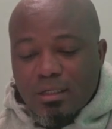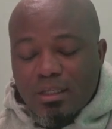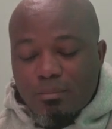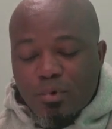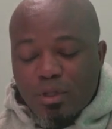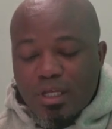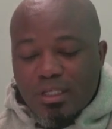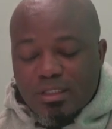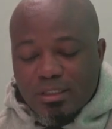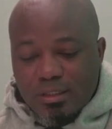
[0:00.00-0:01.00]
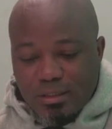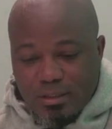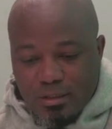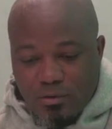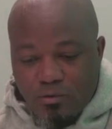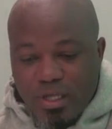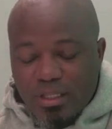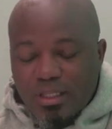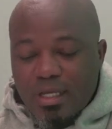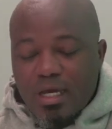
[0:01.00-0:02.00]
the police
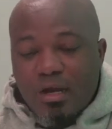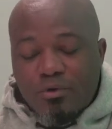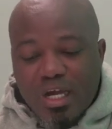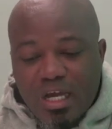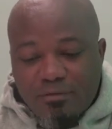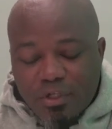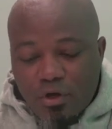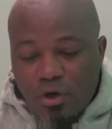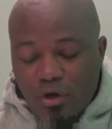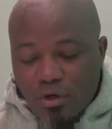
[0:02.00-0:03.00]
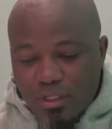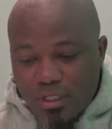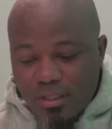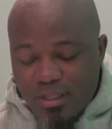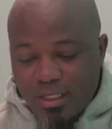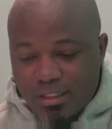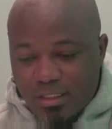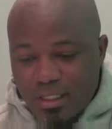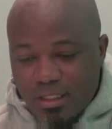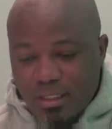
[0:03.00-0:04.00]
when they arrived on the
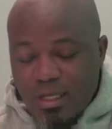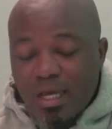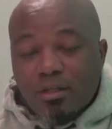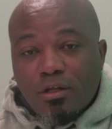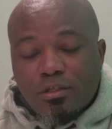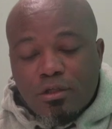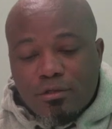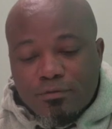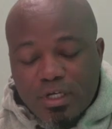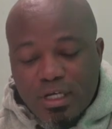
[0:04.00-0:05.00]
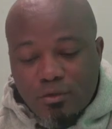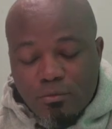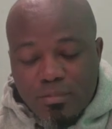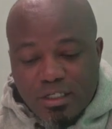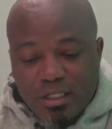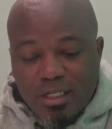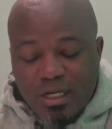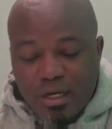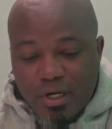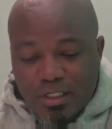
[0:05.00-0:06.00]
scene. And also don't forget to mention the
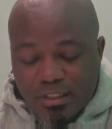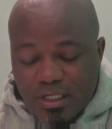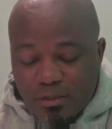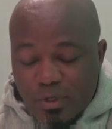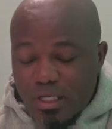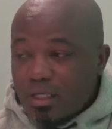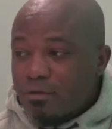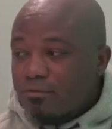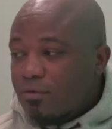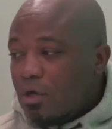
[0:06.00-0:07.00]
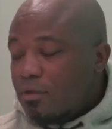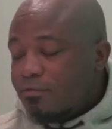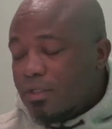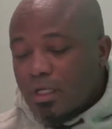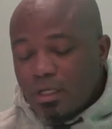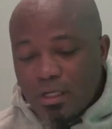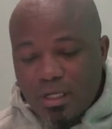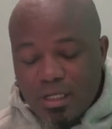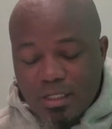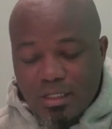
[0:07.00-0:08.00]
characters that were involved
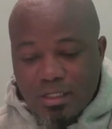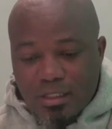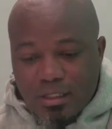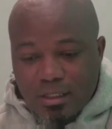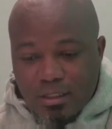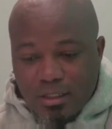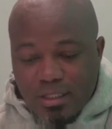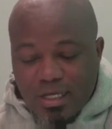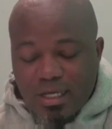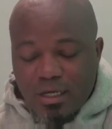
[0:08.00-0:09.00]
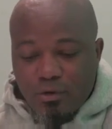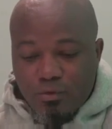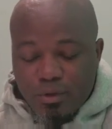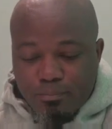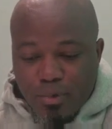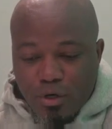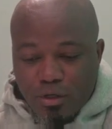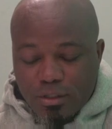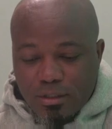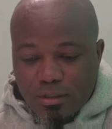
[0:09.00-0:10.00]
in the
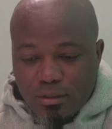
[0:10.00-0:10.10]
report.